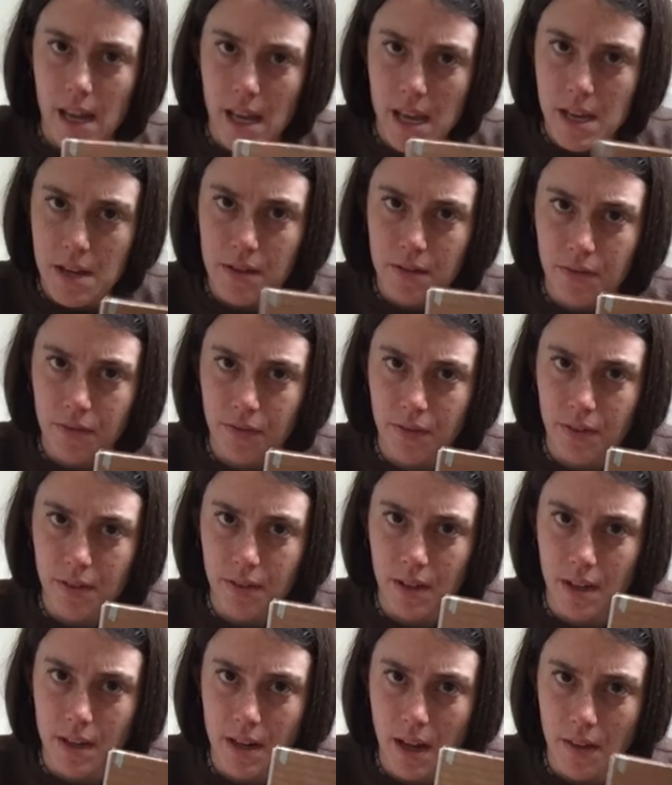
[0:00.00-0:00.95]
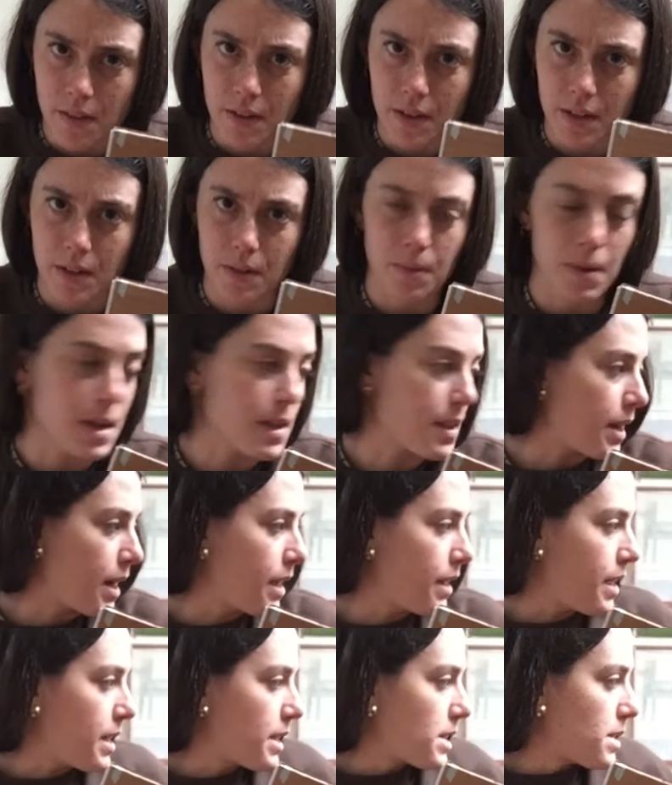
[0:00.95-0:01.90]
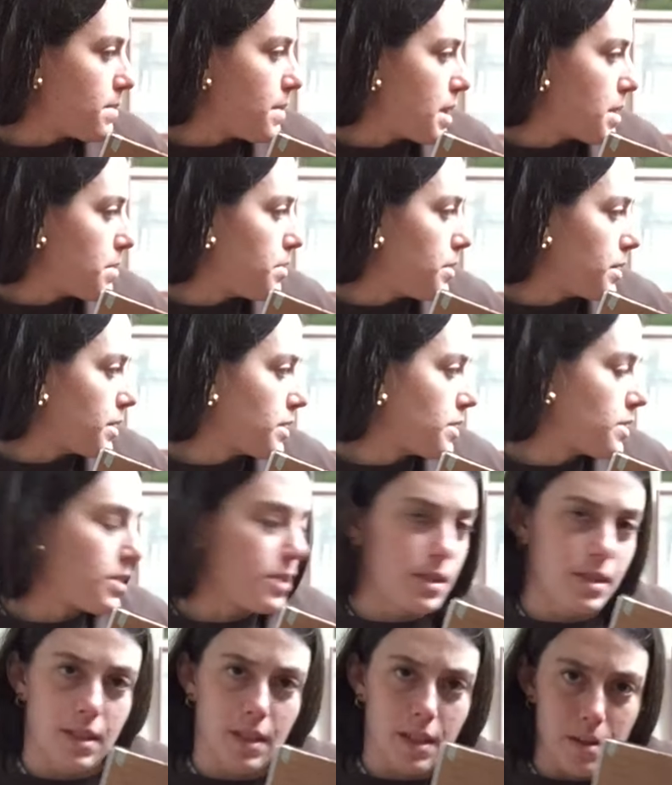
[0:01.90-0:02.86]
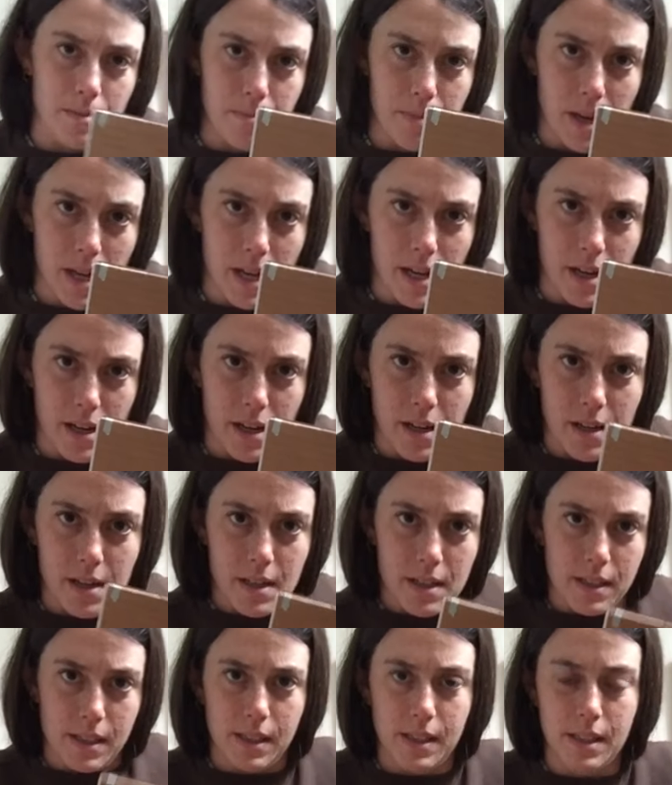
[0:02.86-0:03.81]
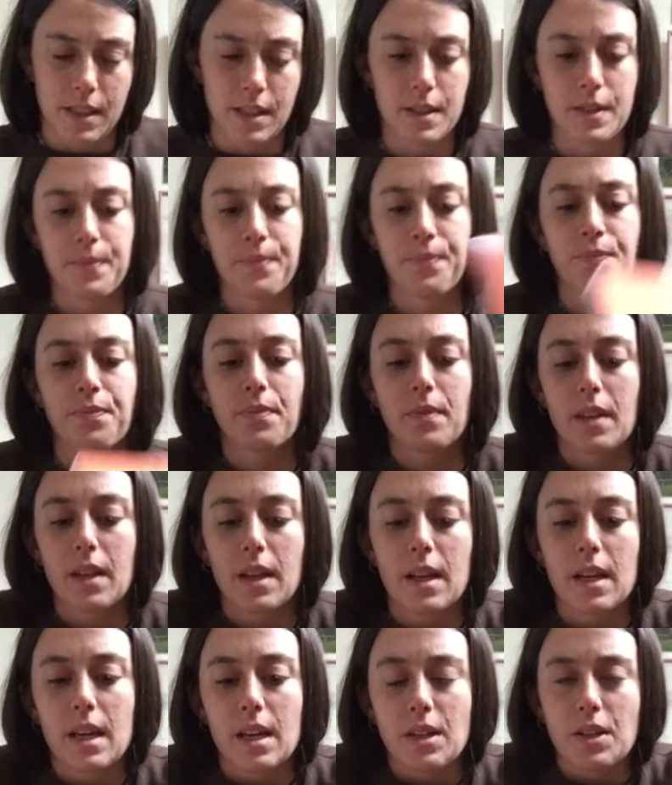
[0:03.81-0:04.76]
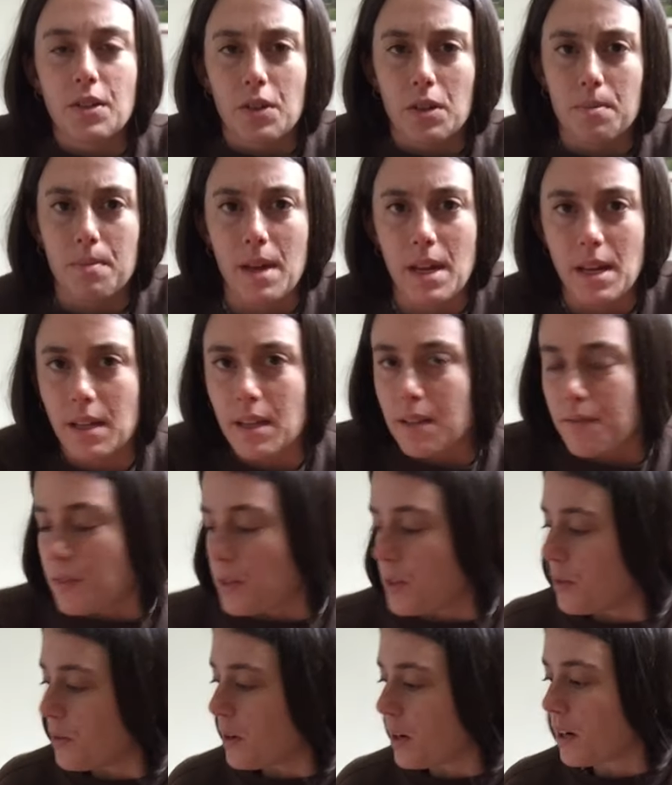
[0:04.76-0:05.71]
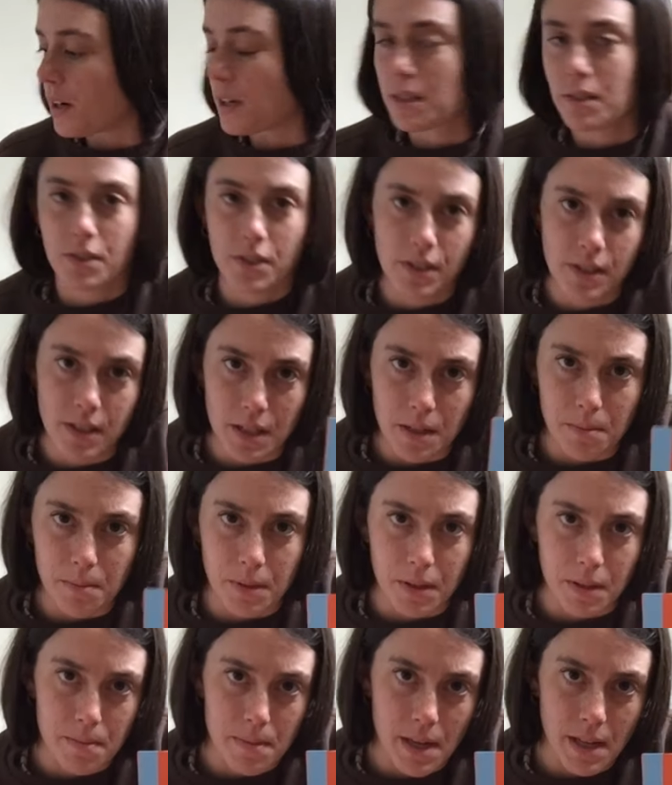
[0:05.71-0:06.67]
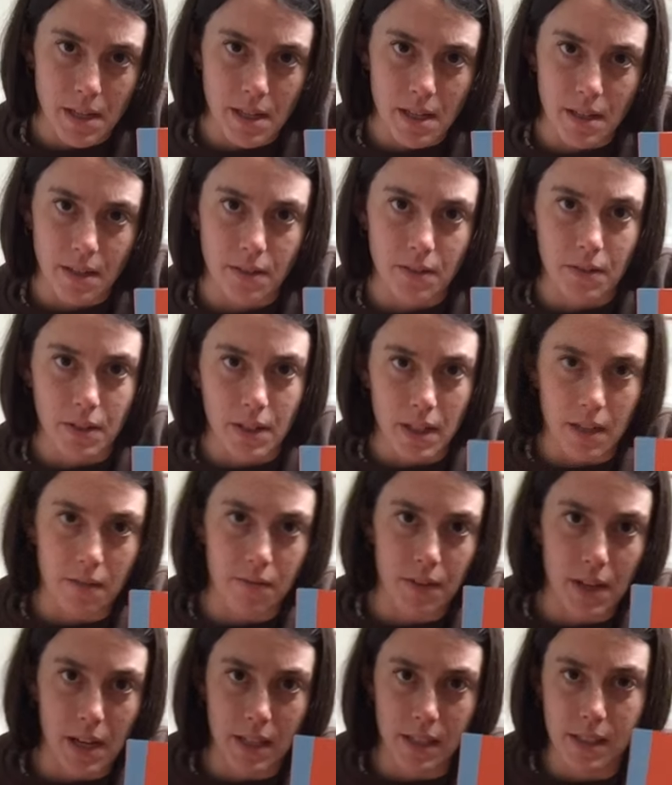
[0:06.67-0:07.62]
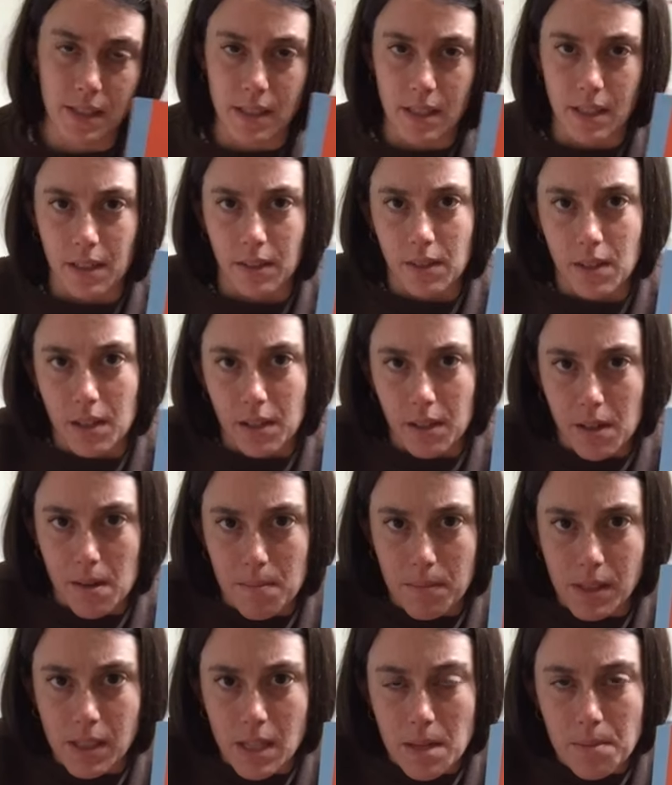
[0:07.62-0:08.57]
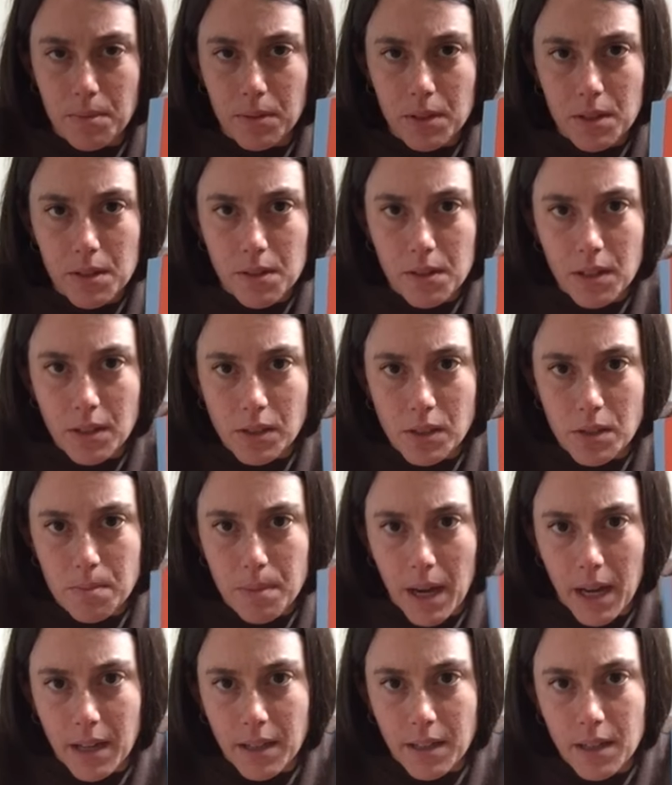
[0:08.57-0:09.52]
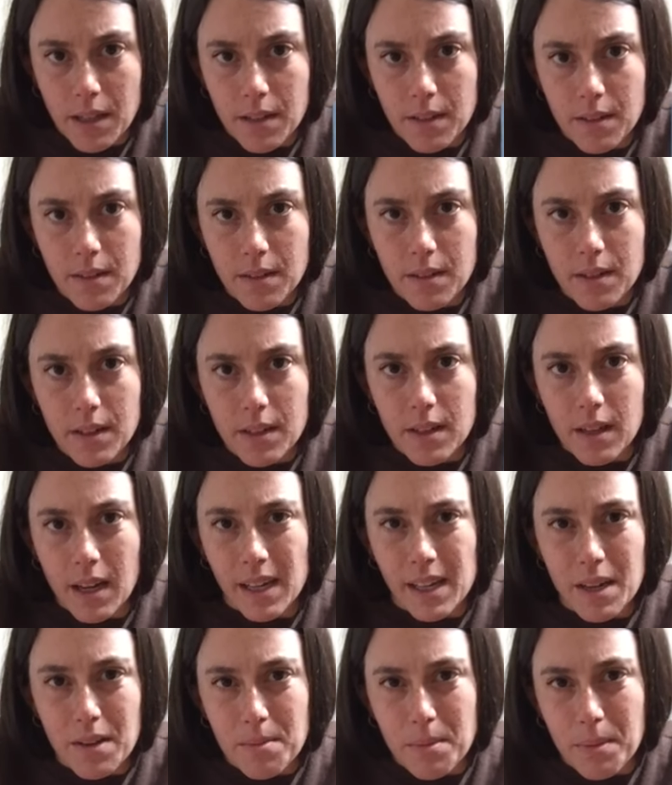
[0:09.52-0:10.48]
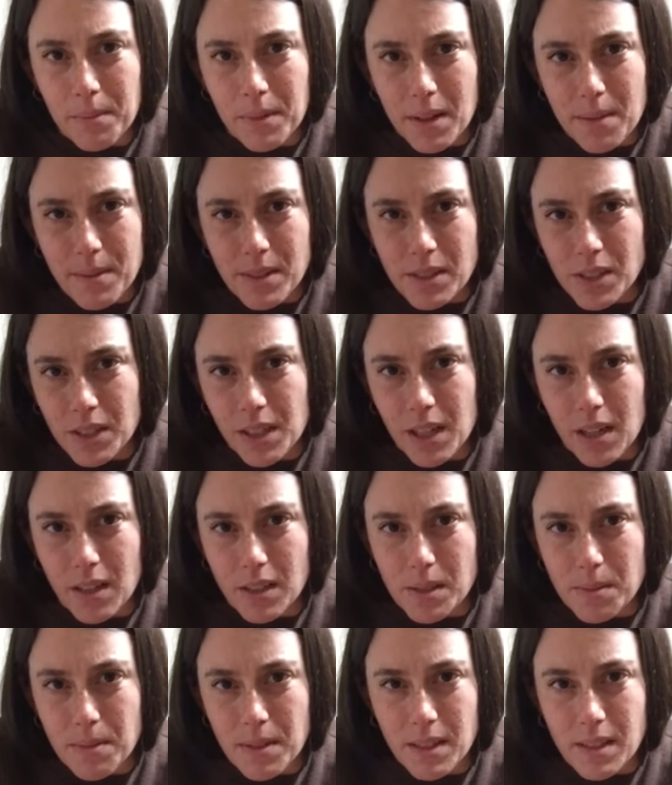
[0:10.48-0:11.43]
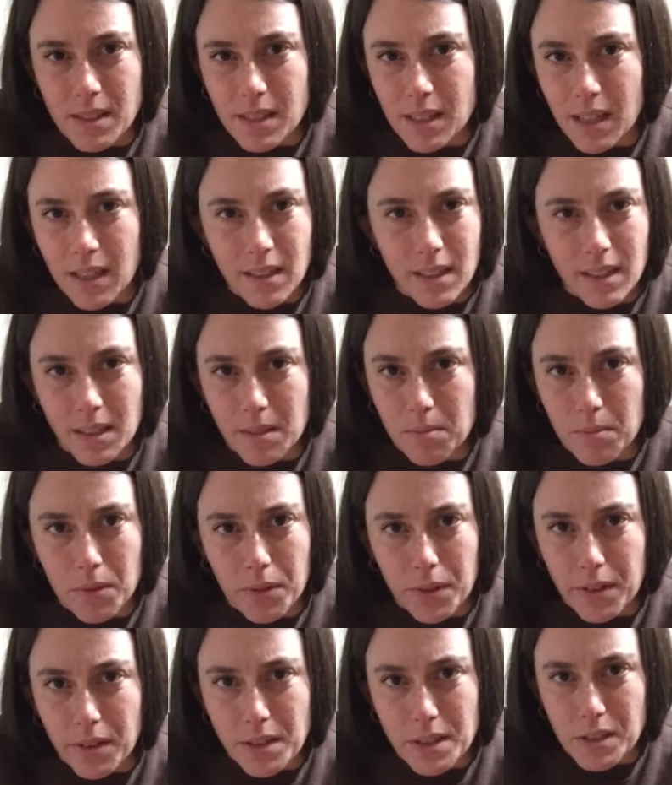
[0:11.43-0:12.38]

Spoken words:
if another way that I like to make books, just to compare, is you can make, if you are interested in bookmaking, you can invest in a long arm stapler. They're not too bad. I can't remember how much it costs, but it's not like more than